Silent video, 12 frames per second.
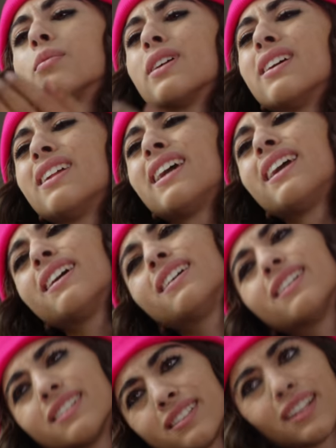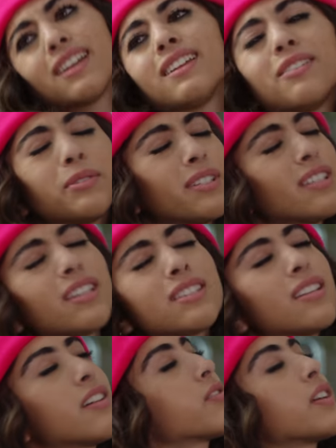Really? Wasn't
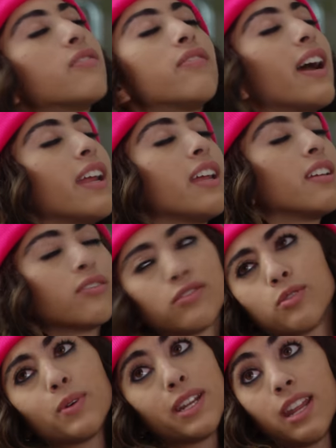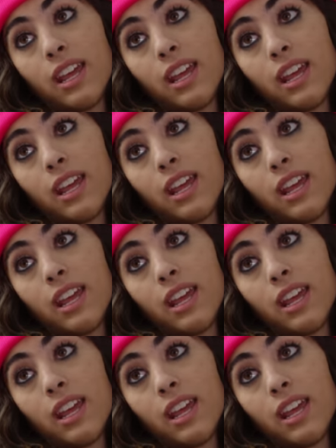this enough confiding for one